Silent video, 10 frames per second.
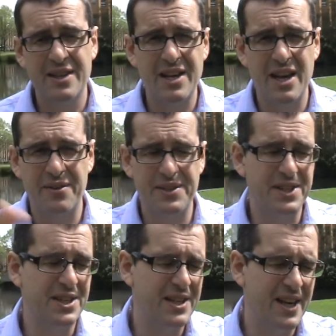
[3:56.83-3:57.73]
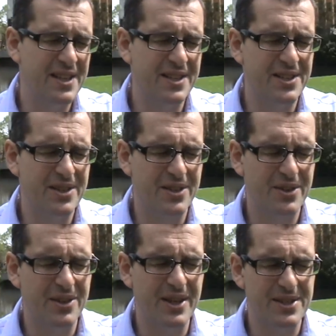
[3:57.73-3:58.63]
The other is contagious,
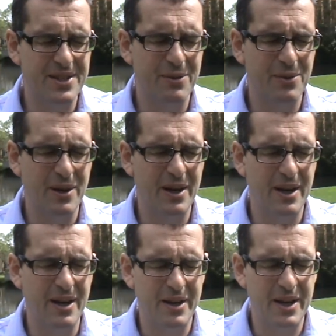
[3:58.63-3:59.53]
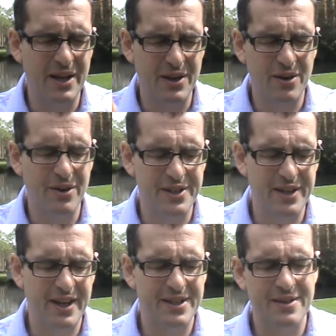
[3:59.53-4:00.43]
two things that are in contact.